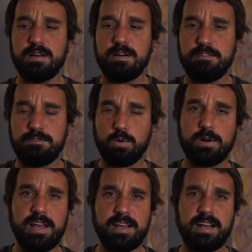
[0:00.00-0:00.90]

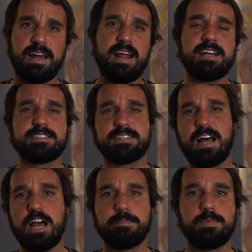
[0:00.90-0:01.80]
48 kind of has this
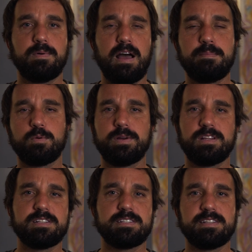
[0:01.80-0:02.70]

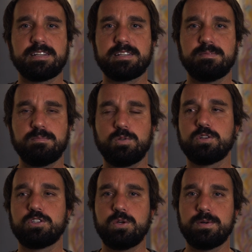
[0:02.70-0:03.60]
hyper-realistic
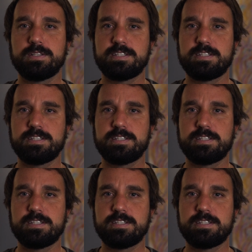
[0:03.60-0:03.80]
look to it,